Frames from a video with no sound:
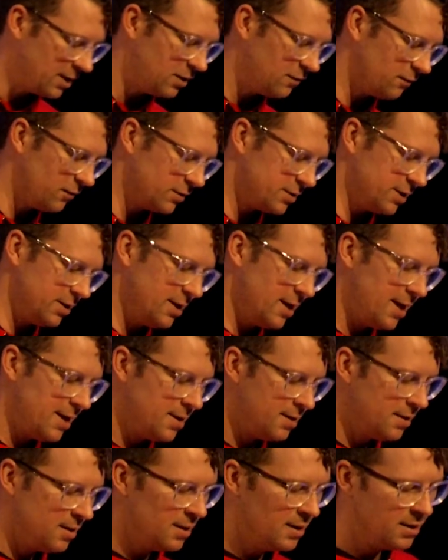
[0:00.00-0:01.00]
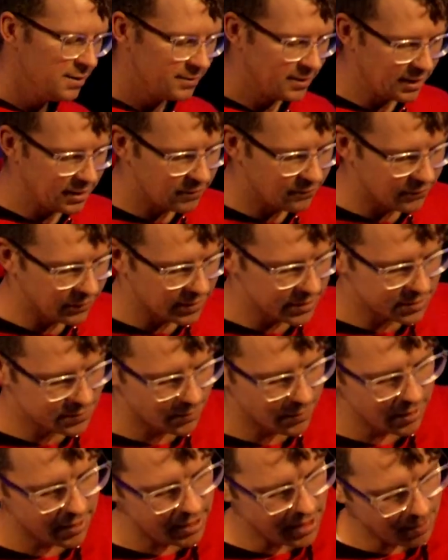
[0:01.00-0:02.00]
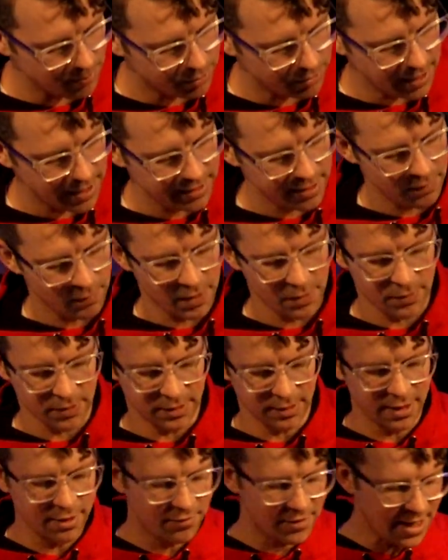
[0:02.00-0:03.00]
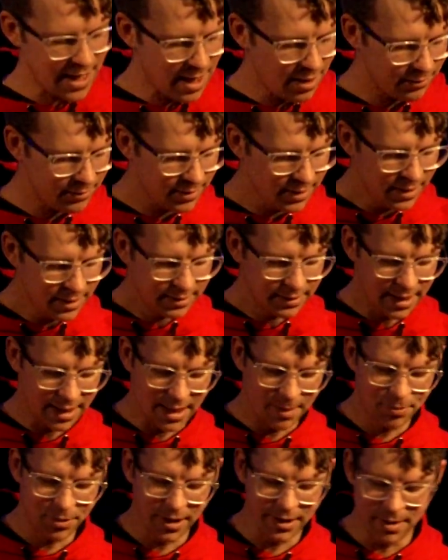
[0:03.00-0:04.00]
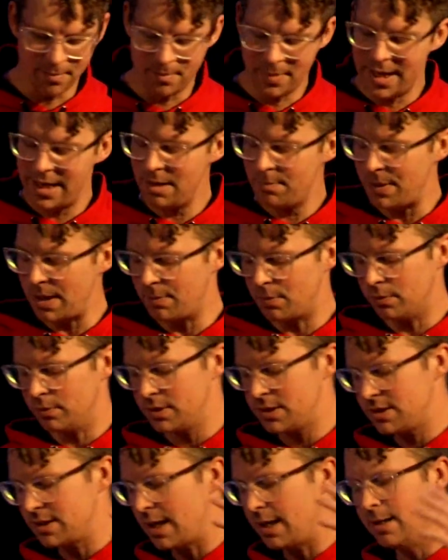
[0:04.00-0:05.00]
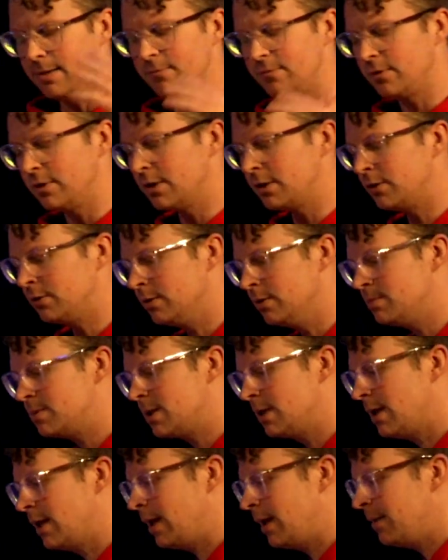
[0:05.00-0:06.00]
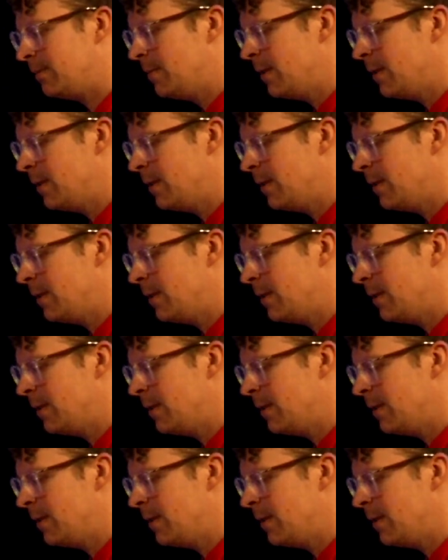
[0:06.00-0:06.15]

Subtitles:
You for today. Thank You for this word. I pray that we would live it out. God, I pray that many people would sign up for a group today,